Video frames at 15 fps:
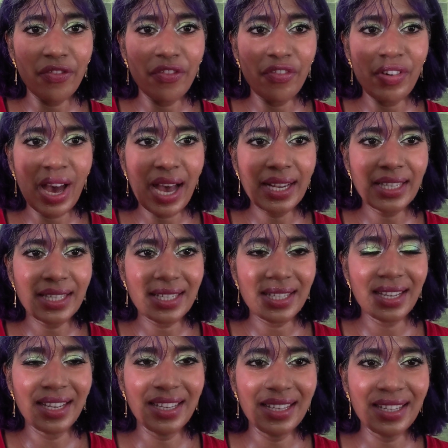fat
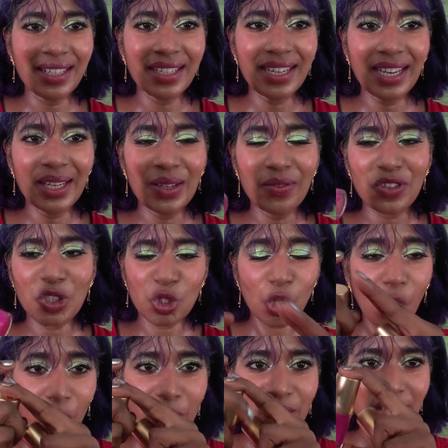kind of
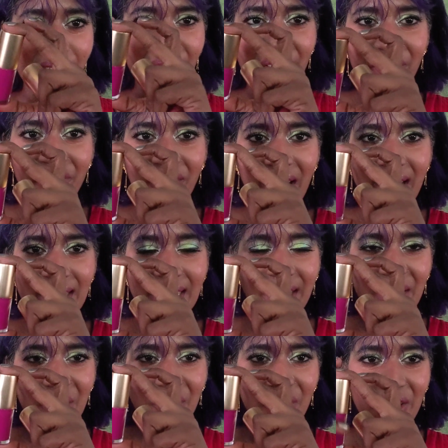short and fat
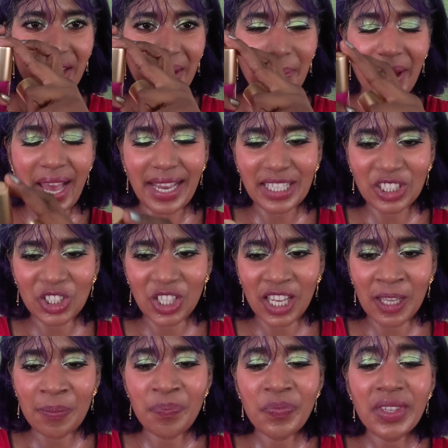kind of like
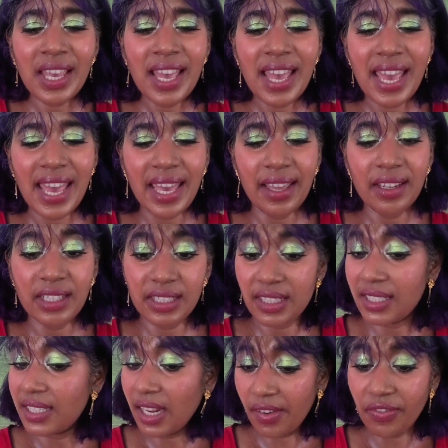packaging, and
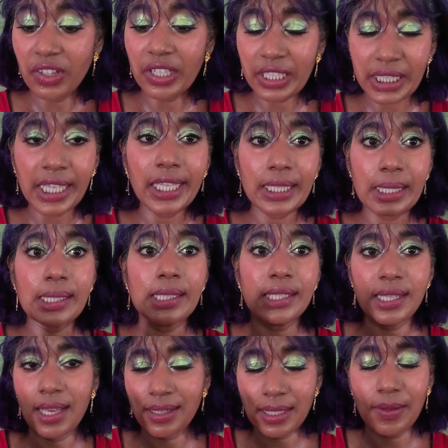it definitely
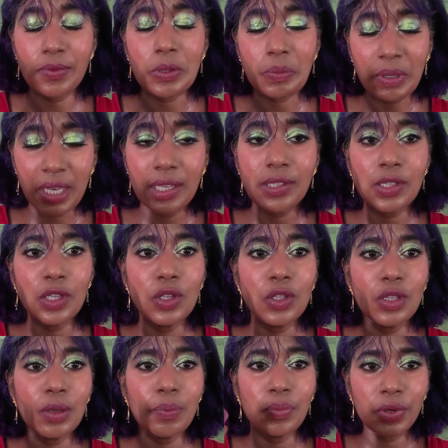takes up space
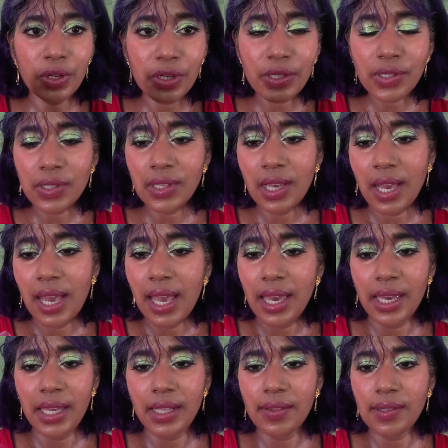in the purse.
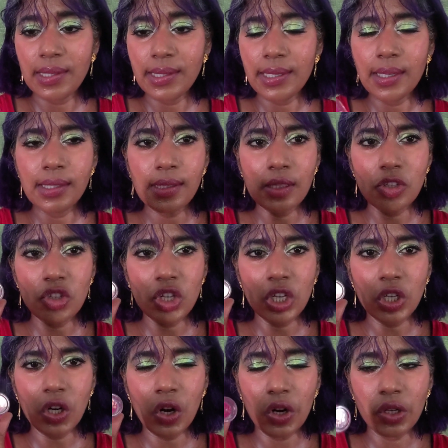And this is in the
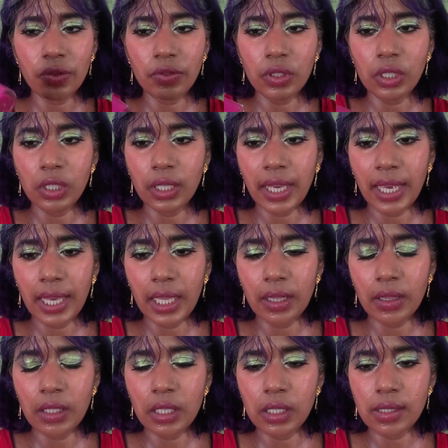shade Carnival,
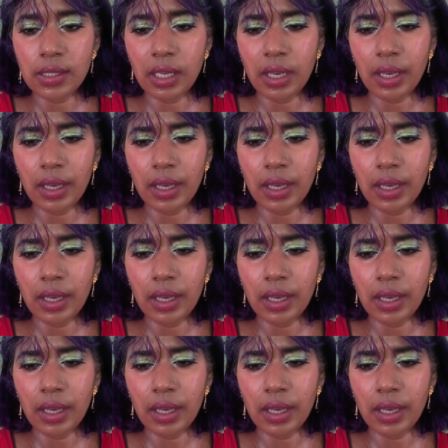and these